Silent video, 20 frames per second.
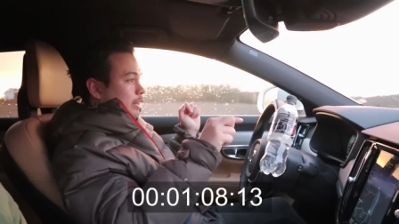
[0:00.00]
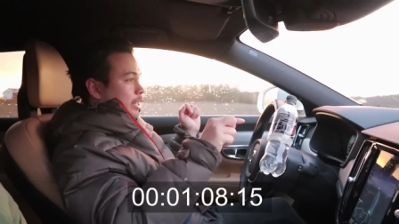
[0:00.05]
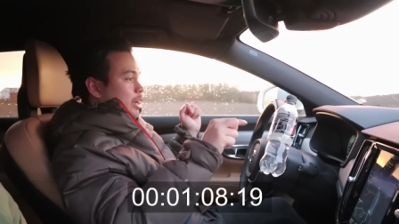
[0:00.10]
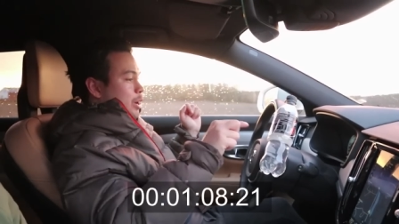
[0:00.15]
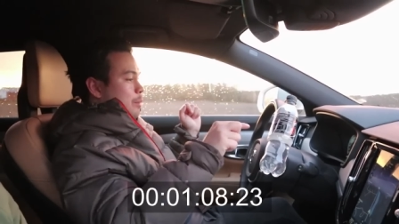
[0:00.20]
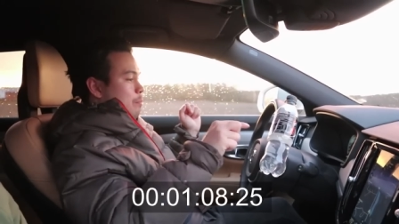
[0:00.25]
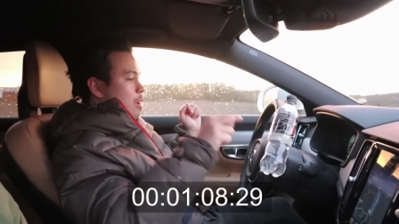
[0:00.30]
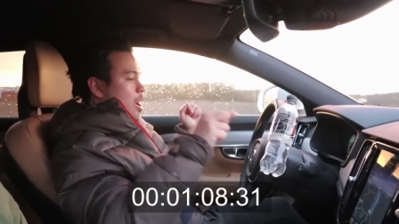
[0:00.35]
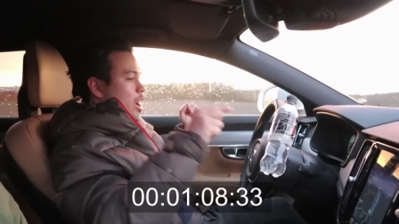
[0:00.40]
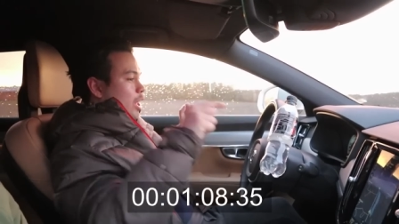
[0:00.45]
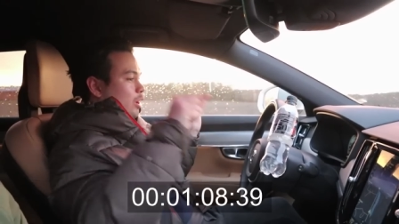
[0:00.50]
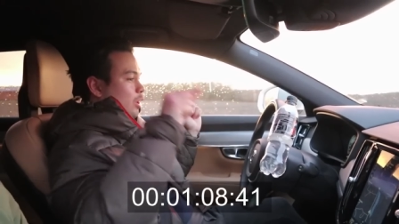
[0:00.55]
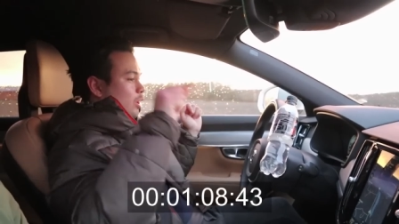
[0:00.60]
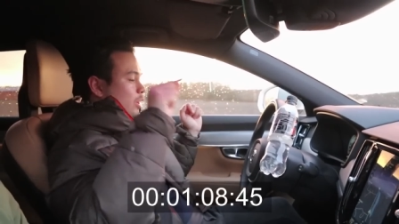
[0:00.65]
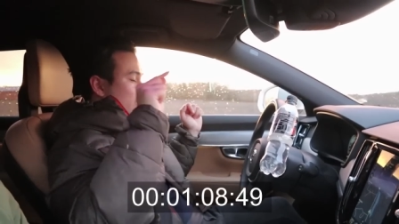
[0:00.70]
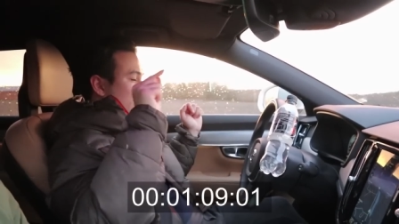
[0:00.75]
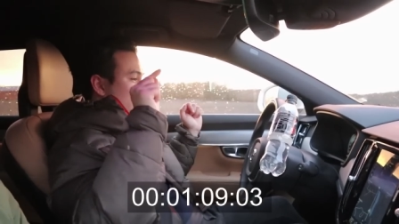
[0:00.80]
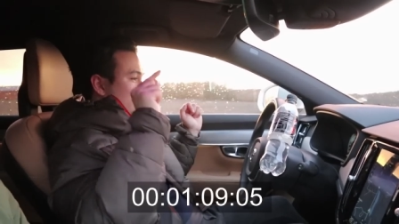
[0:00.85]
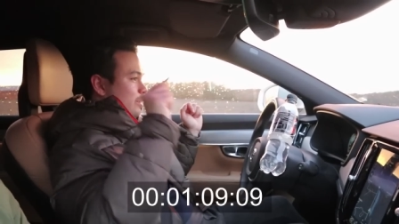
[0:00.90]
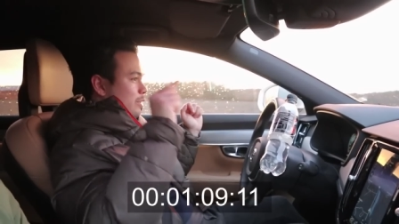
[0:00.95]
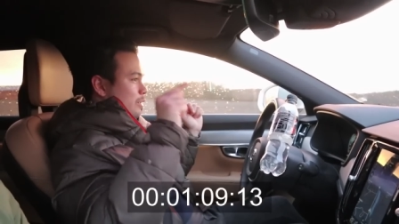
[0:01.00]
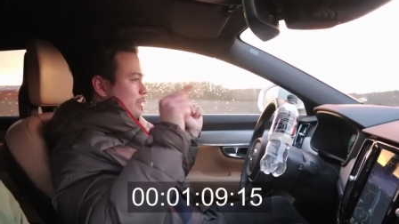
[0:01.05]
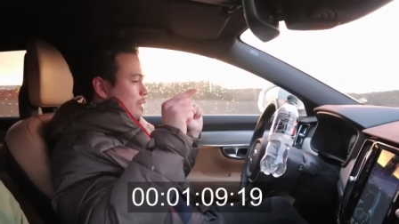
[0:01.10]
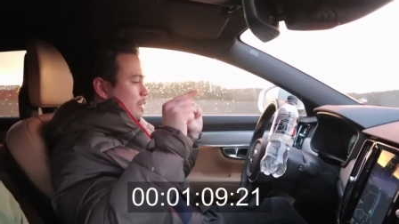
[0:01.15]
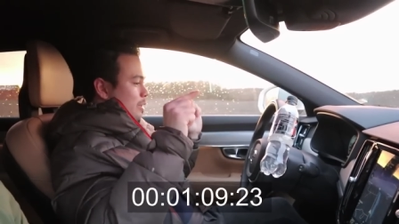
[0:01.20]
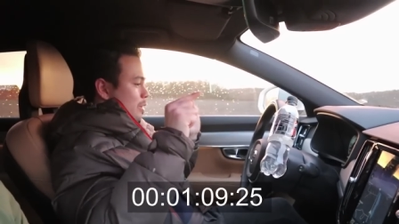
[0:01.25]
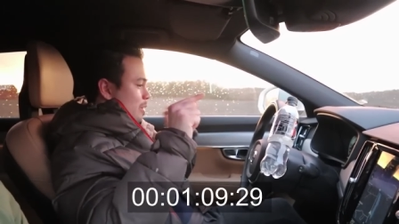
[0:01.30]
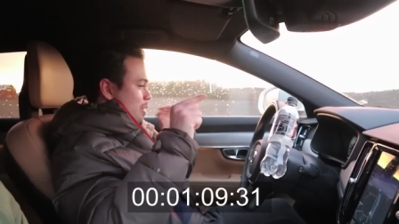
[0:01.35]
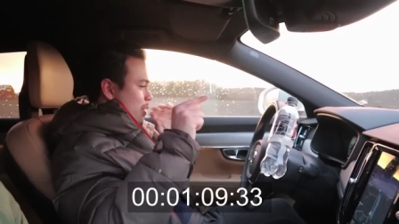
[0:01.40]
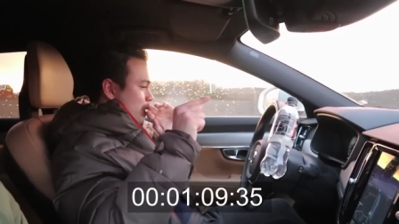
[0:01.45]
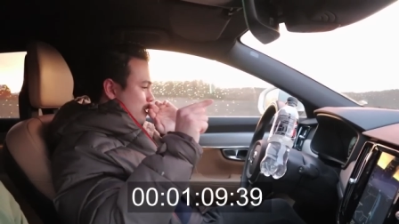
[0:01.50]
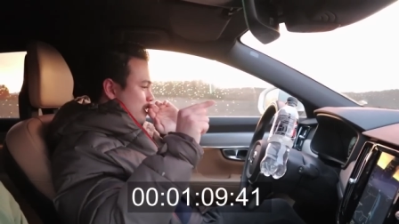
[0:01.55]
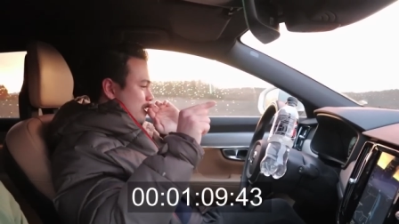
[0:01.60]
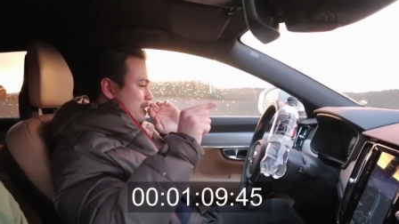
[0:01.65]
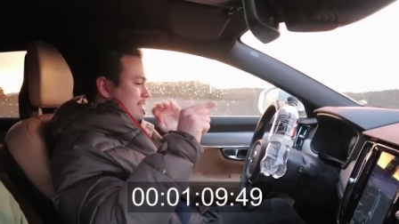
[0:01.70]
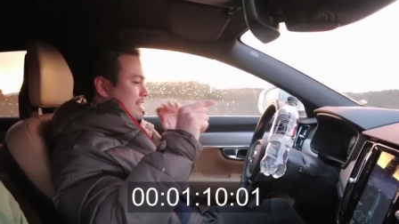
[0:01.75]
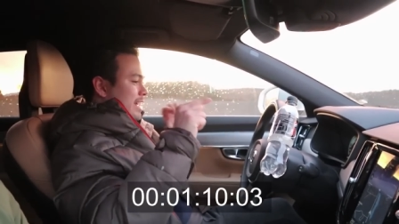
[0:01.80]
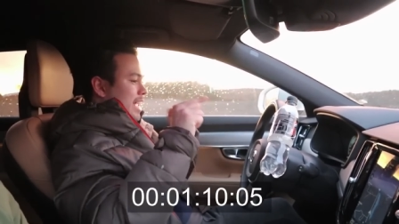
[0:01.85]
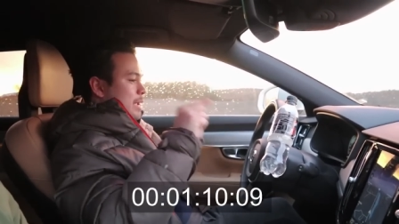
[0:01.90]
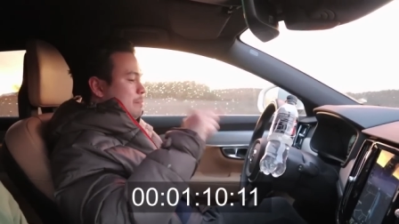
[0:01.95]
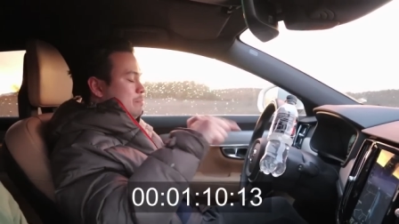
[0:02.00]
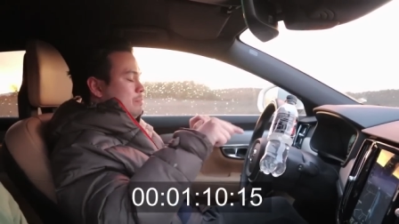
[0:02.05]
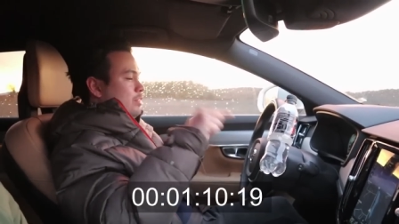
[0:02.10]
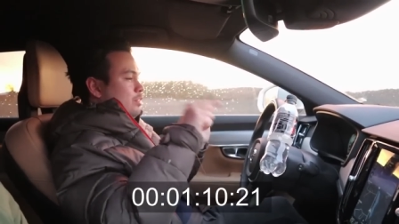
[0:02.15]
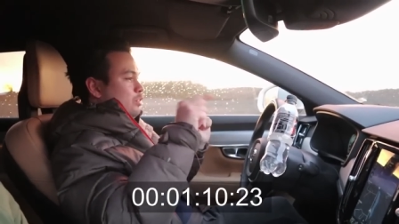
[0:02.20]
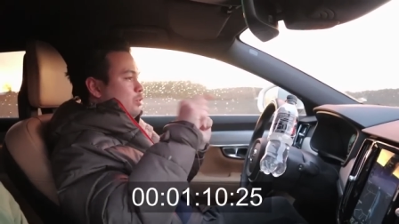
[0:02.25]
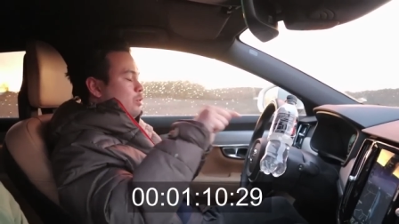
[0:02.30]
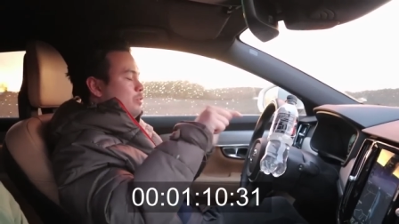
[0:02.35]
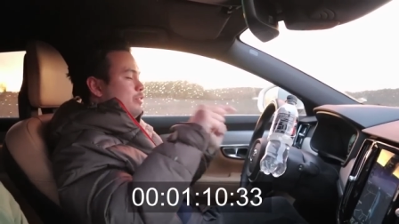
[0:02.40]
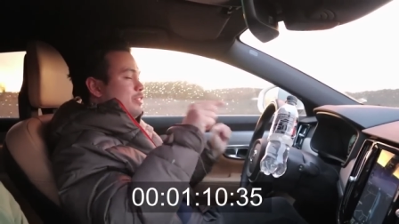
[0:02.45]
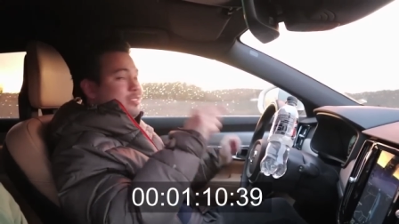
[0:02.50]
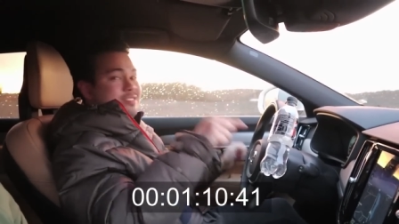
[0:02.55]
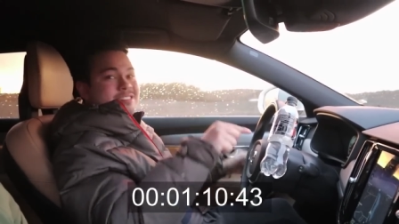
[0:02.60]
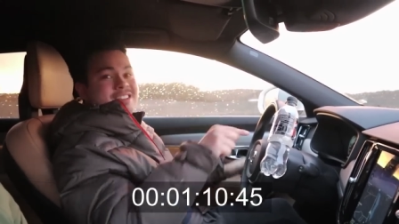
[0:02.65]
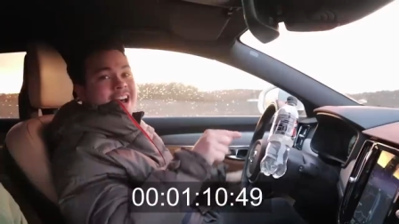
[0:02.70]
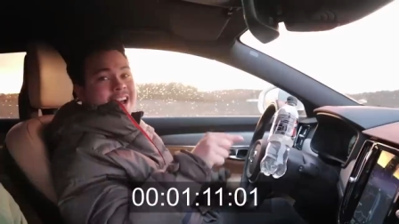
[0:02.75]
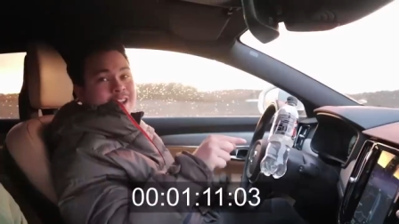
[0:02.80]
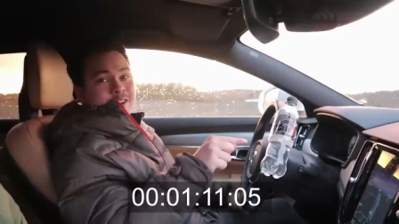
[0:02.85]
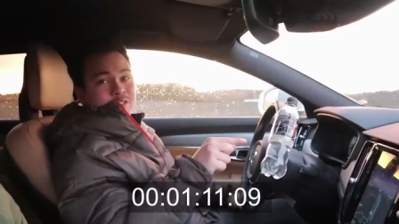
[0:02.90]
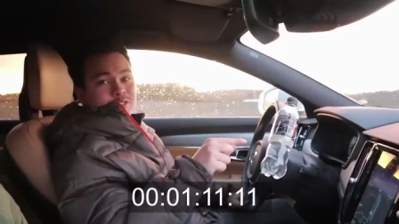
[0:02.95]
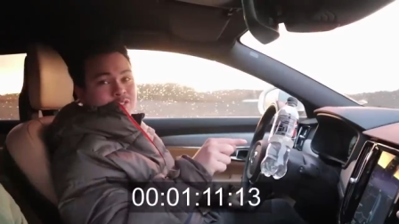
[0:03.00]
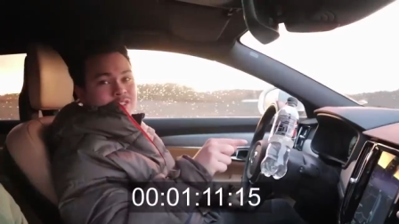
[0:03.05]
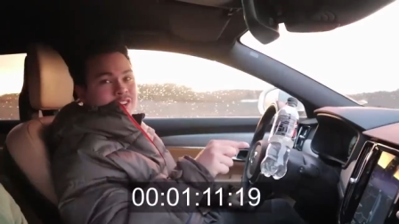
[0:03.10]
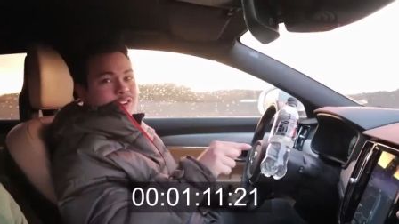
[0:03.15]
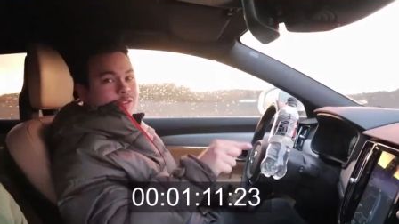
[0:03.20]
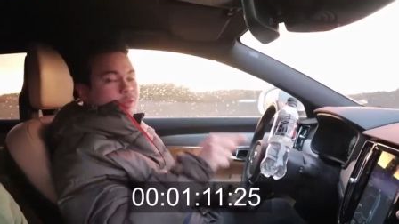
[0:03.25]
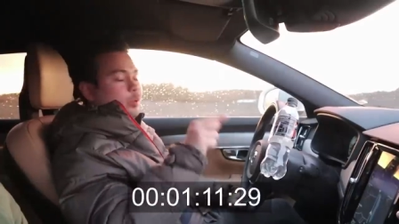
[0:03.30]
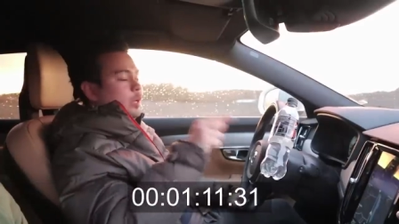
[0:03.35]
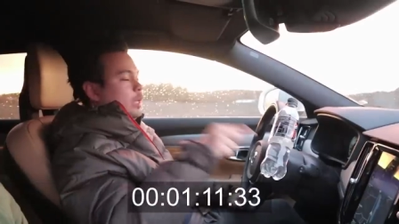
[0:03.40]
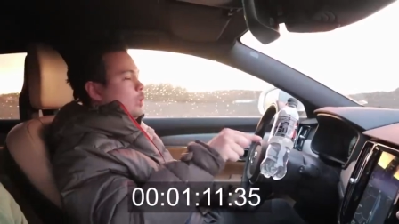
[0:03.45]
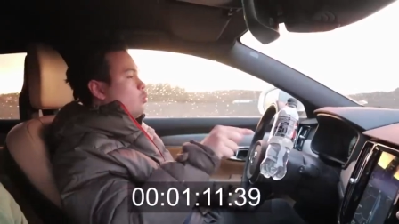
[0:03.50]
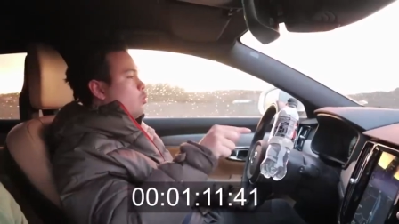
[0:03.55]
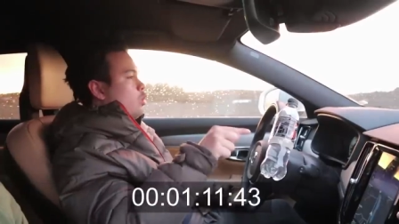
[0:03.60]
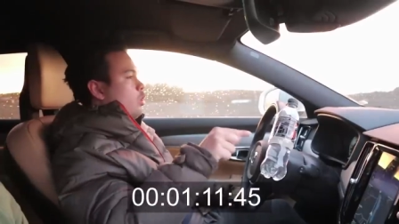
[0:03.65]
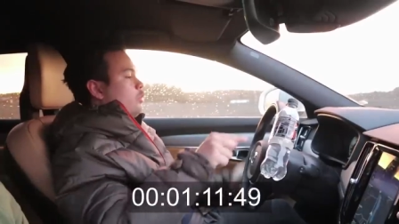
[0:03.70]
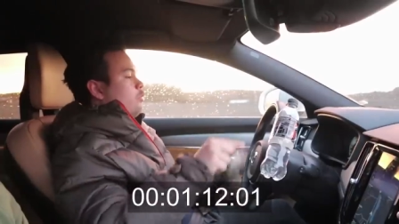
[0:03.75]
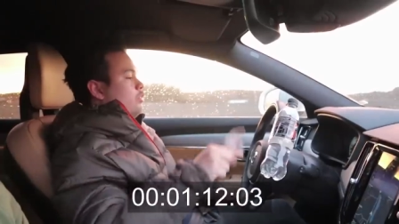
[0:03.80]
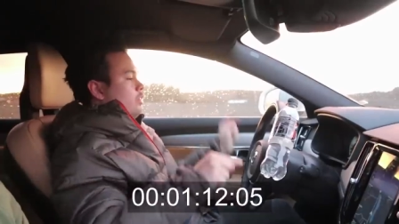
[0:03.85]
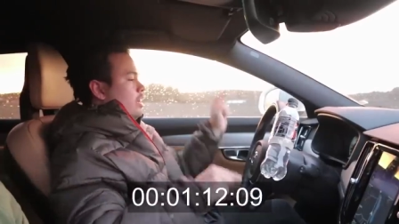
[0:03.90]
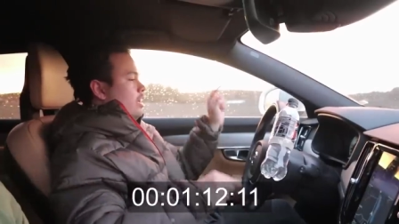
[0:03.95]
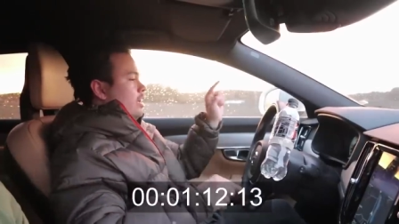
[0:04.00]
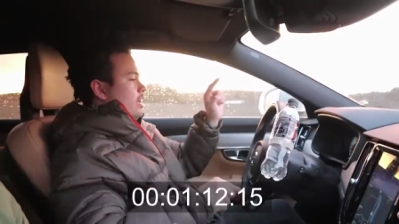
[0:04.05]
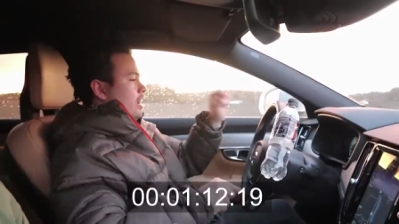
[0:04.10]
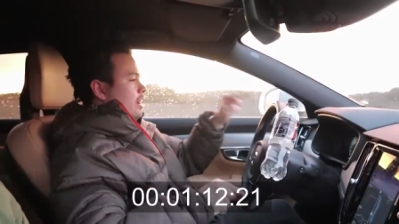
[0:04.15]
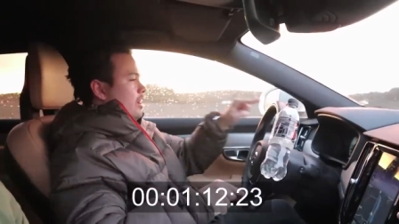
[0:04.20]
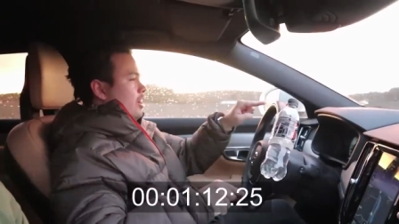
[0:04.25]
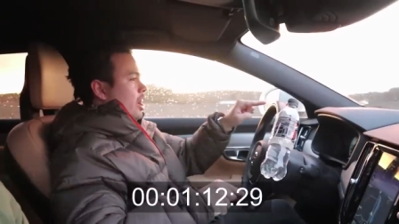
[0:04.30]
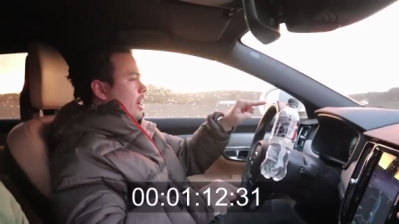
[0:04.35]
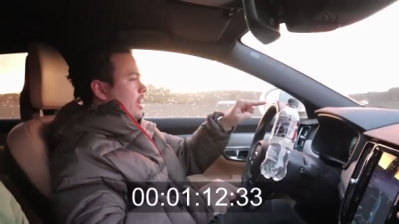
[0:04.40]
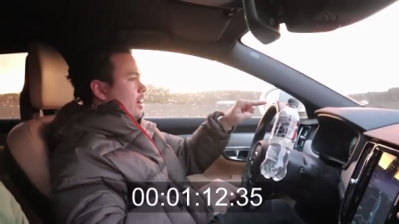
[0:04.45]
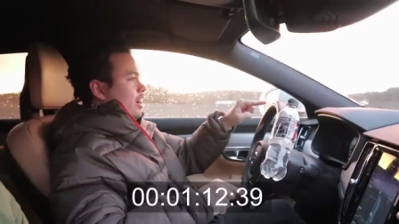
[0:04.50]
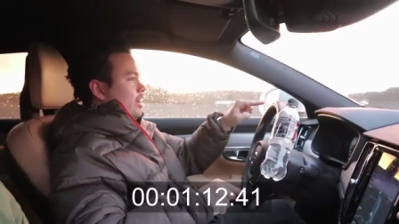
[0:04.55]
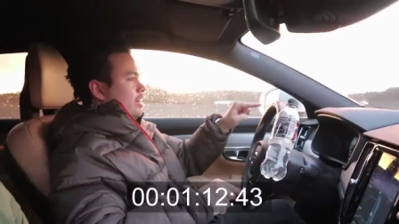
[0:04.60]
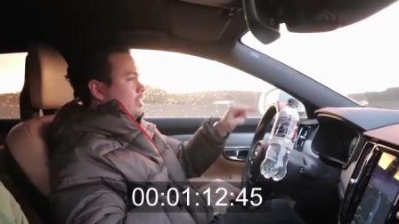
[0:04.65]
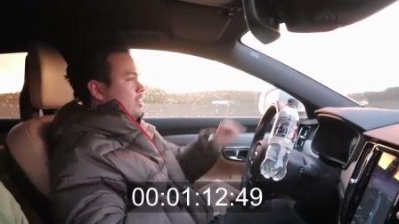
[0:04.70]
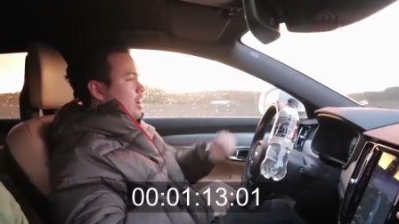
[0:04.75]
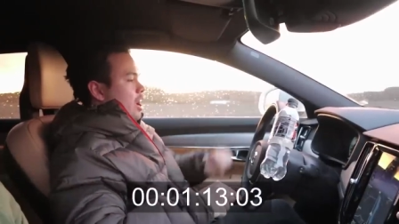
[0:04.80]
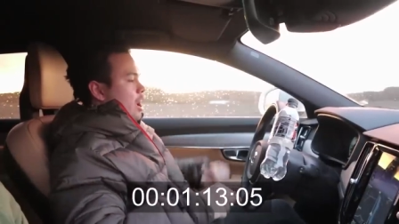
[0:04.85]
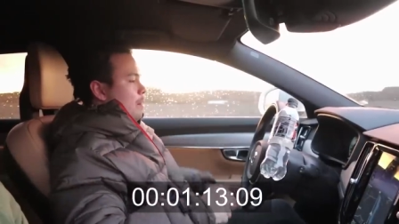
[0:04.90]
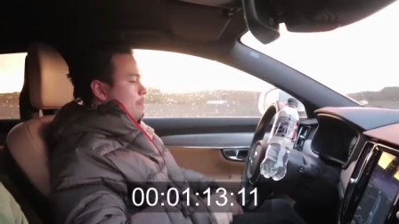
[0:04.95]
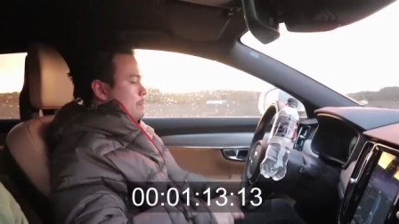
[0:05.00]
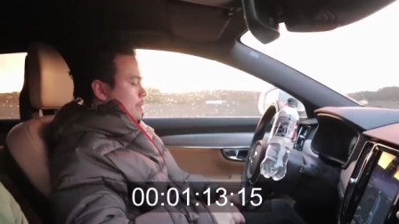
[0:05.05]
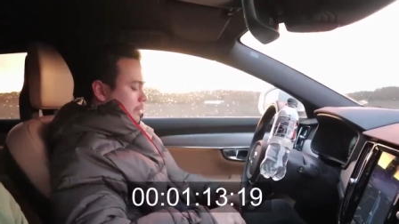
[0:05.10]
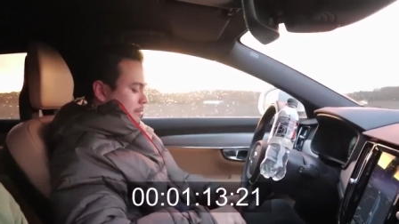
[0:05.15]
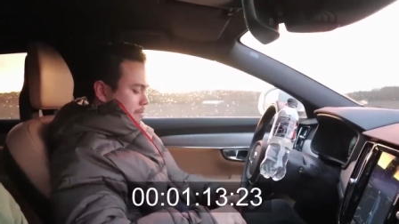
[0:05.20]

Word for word: a liter bottle taped to the side of the steering wheel works, not on top.